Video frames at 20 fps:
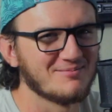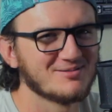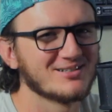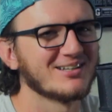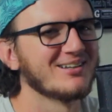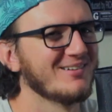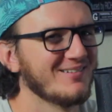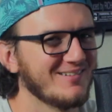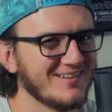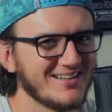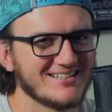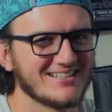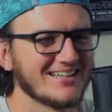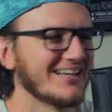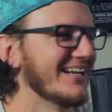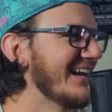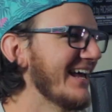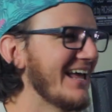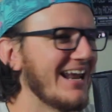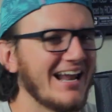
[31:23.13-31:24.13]
absolutely
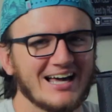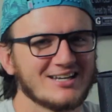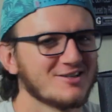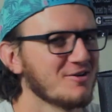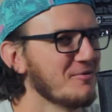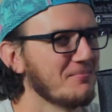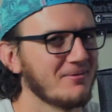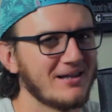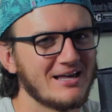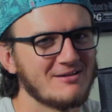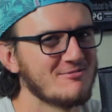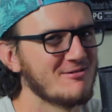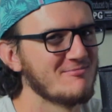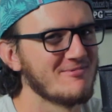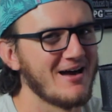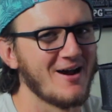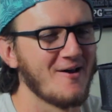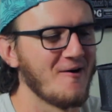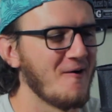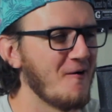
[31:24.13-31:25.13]
did. And I don't blame
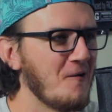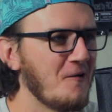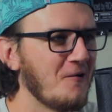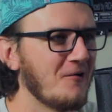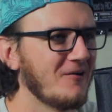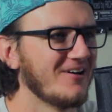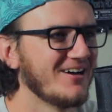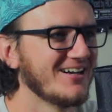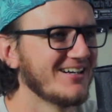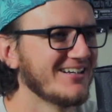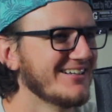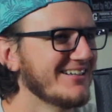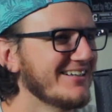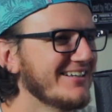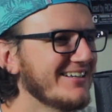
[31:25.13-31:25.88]
him at all.